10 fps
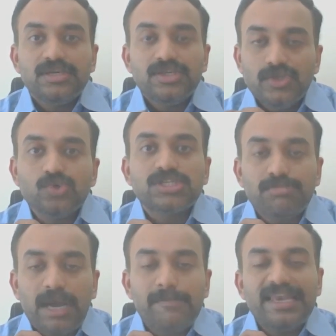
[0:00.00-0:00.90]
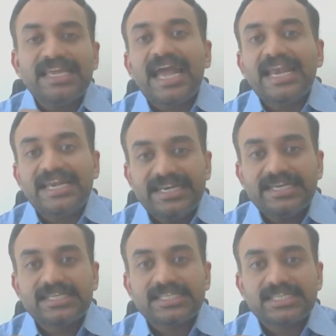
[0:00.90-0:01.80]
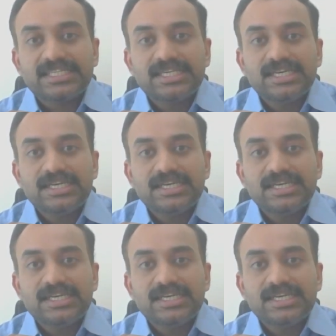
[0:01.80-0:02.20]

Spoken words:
used by many candidates,